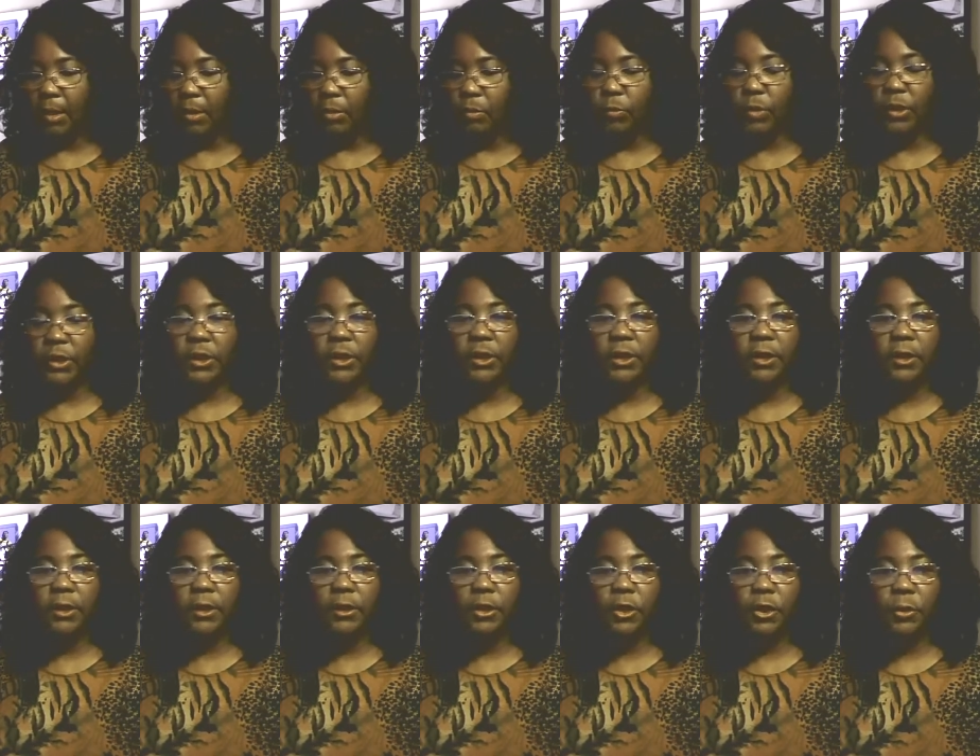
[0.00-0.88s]
which is
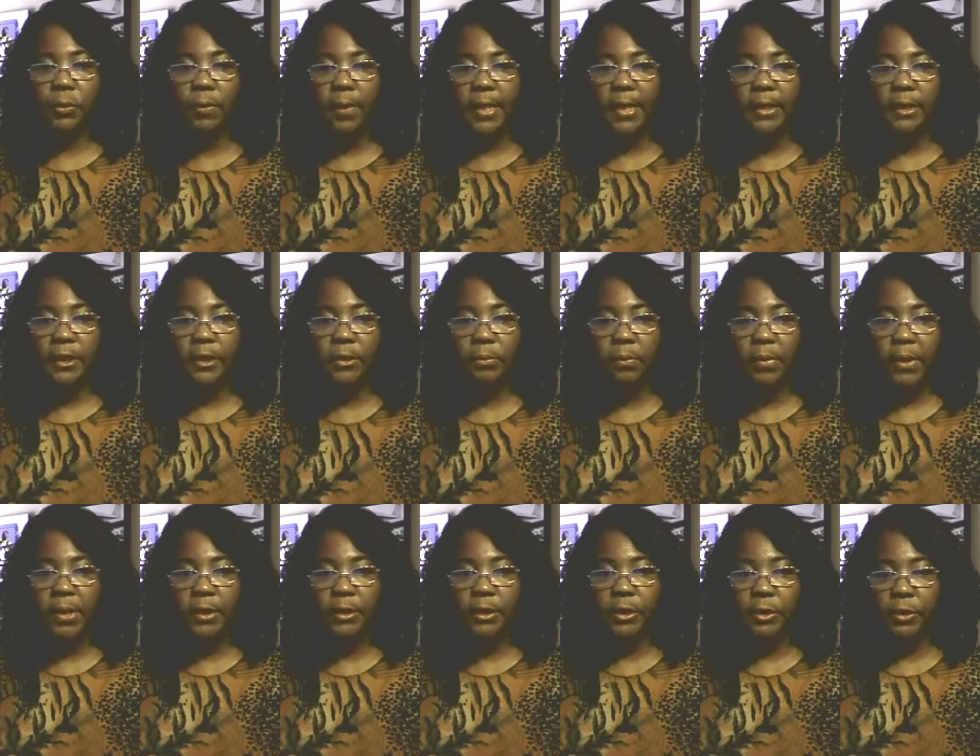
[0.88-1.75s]
the
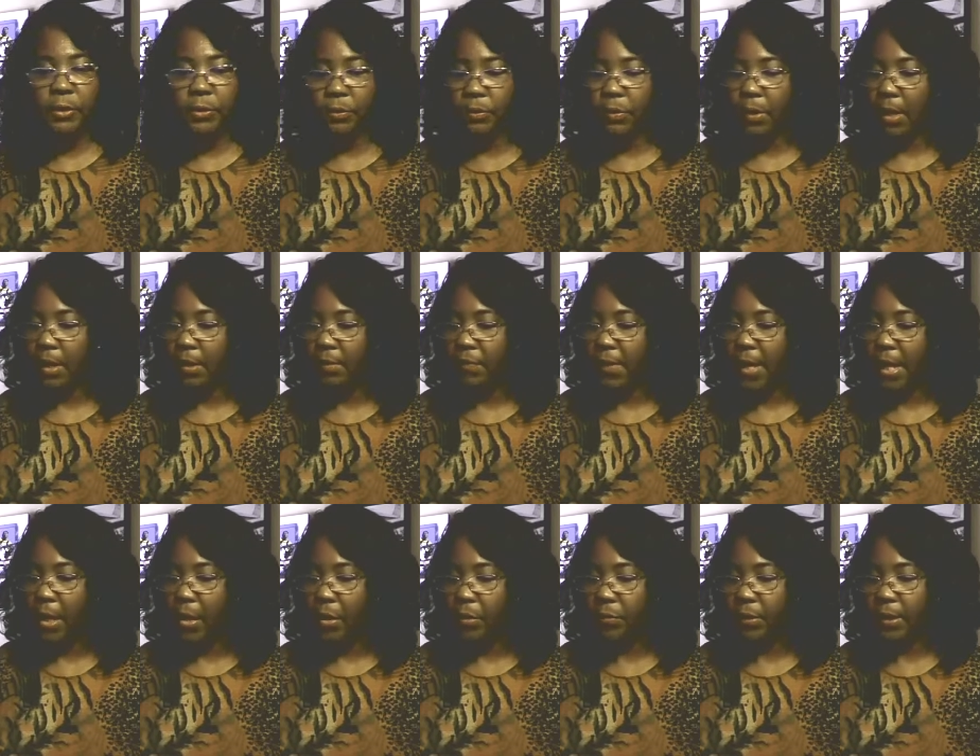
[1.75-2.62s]
transmittal of
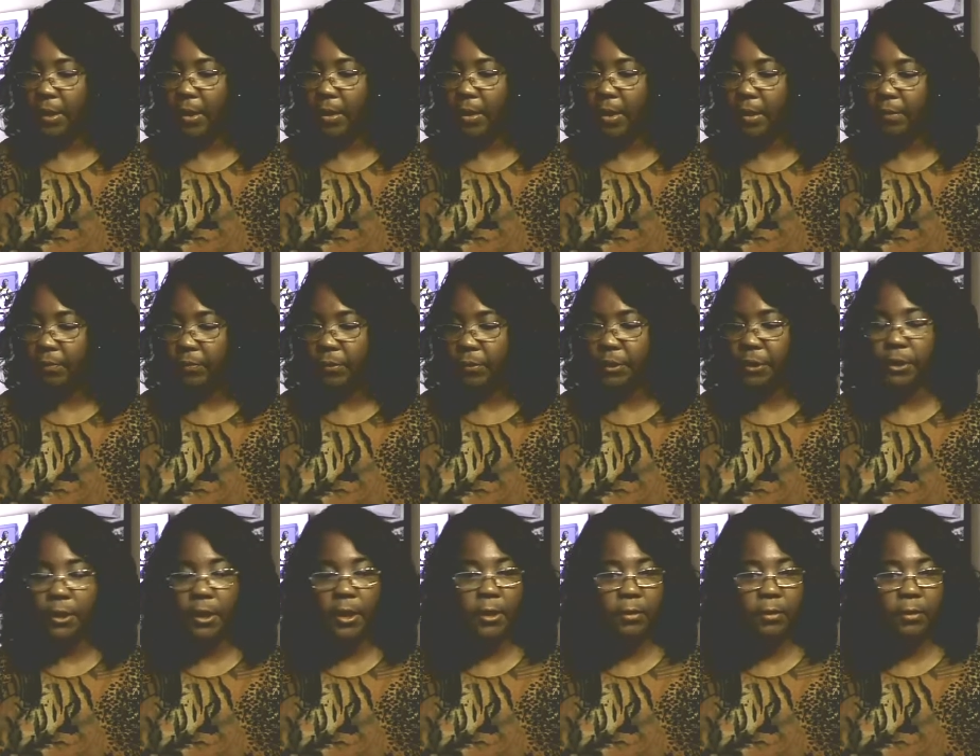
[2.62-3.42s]
health coverage